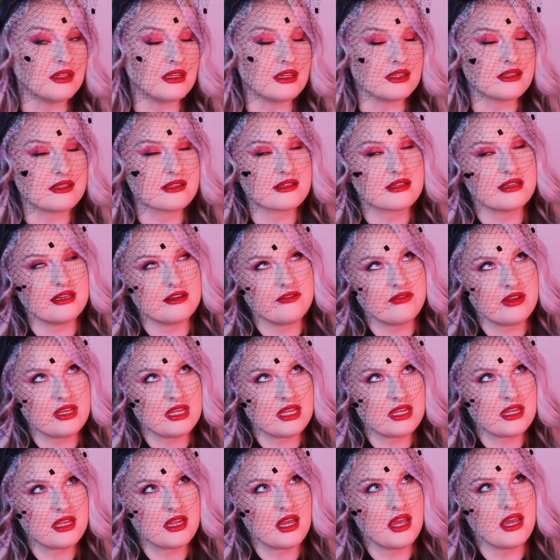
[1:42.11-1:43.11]
It's
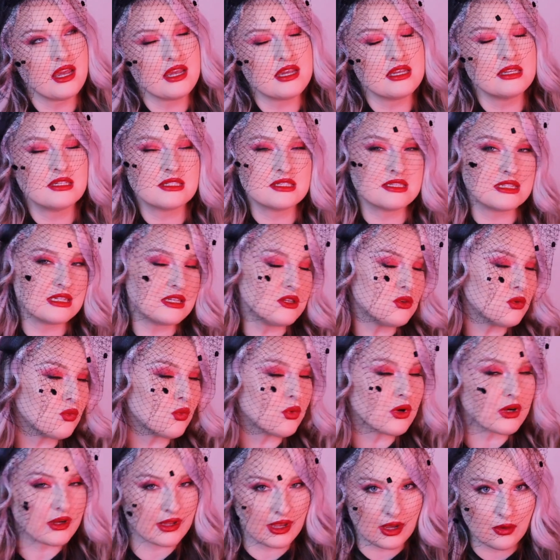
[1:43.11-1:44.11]
giving it didn't
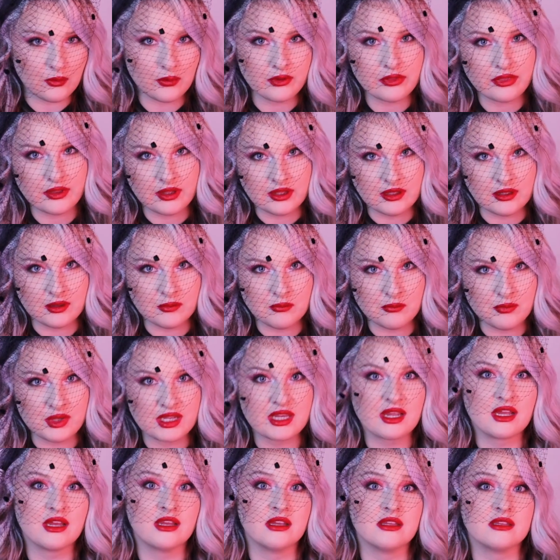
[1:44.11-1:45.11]
work out with him
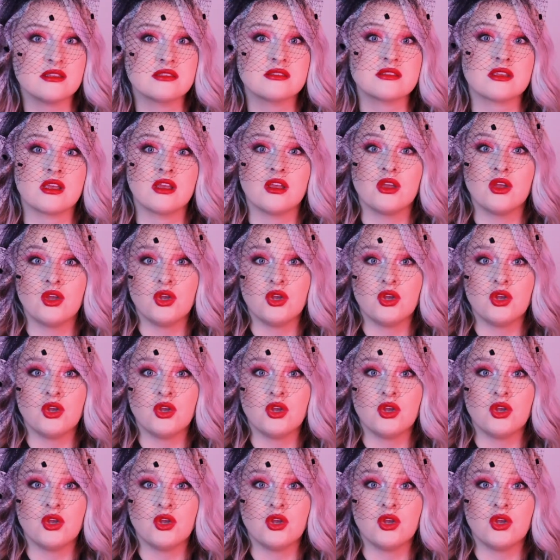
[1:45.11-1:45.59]
because